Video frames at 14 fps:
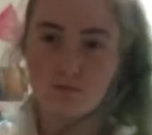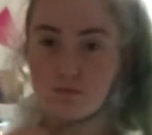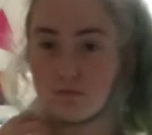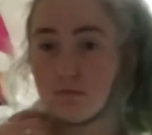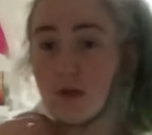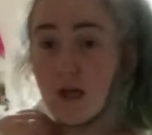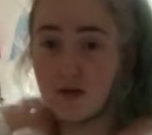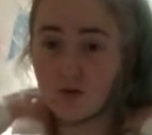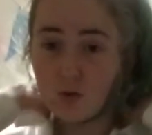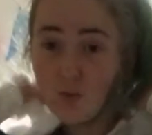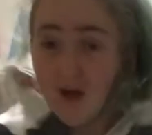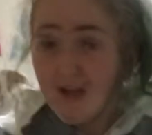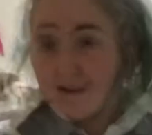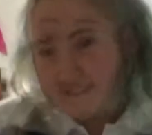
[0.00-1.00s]
Yeah,
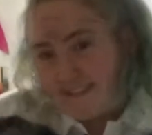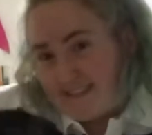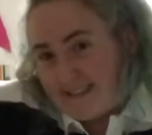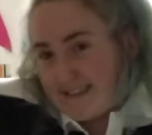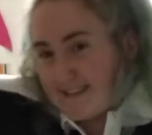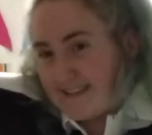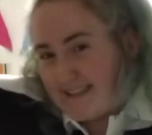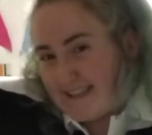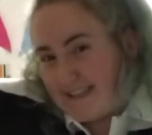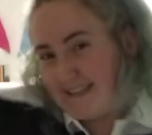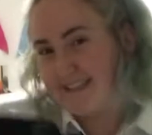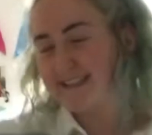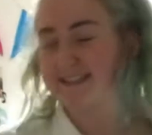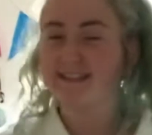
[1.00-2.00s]
swag. It
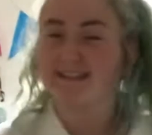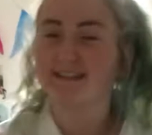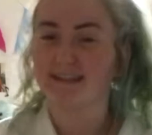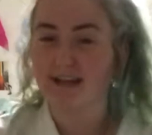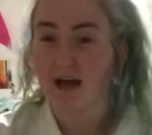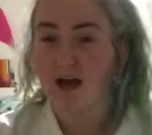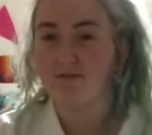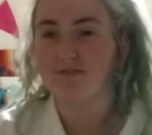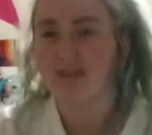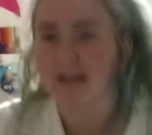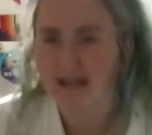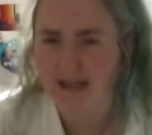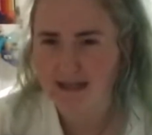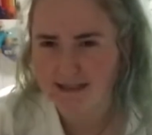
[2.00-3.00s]
just, I feel
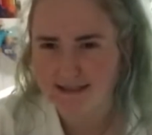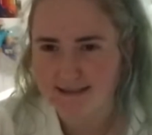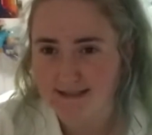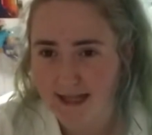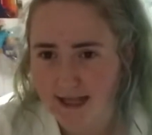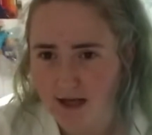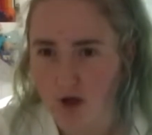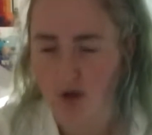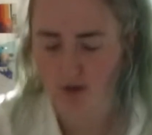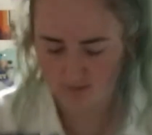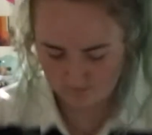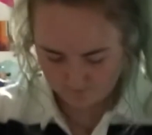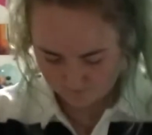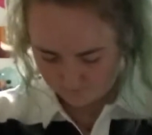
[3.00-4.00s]
like a little sailor.
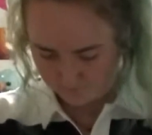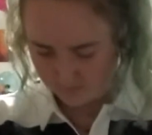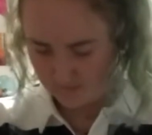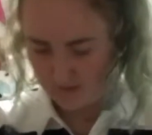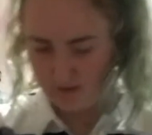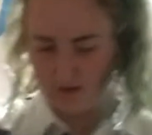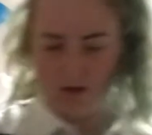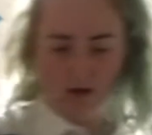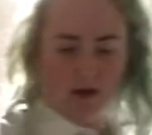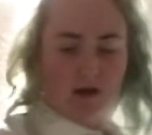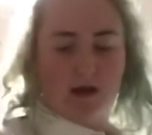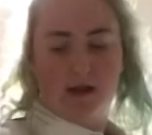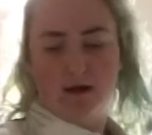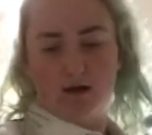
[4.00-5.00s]

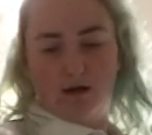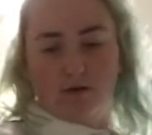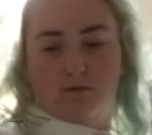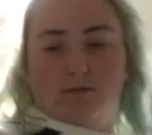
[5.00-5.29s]
And I don't,